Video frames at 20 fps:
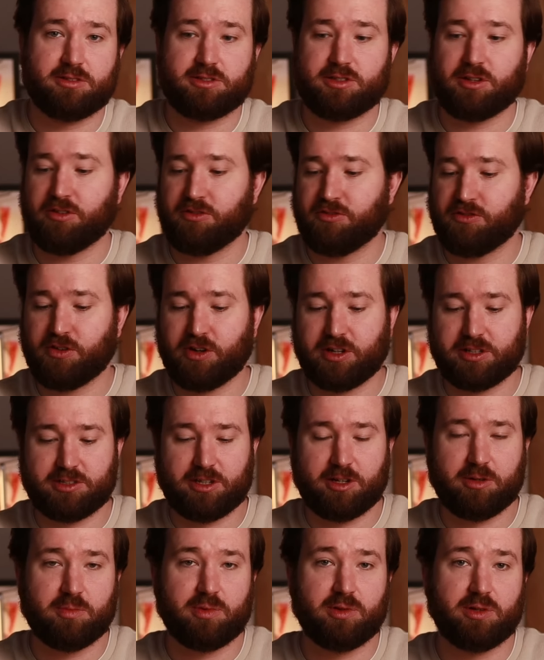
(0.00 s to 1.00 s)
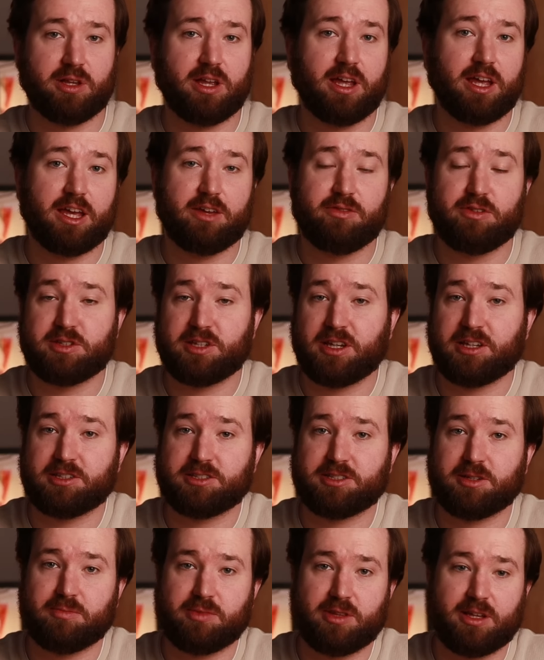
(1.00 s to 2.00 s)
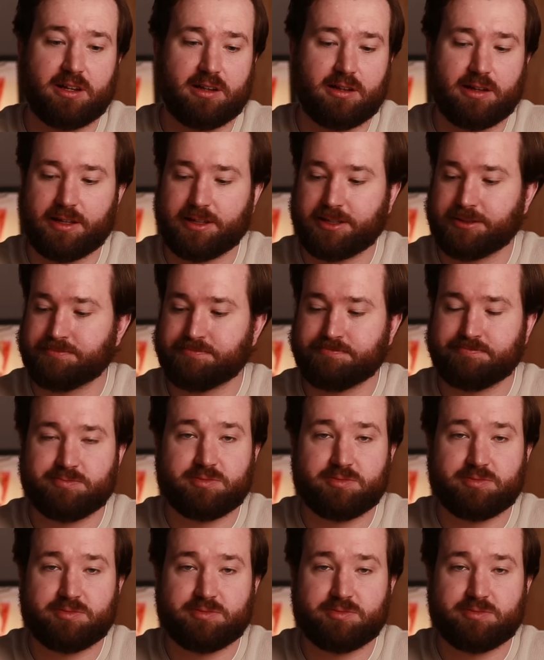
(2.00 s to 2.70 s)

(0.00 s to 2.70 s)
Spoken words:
So for example, if you take something like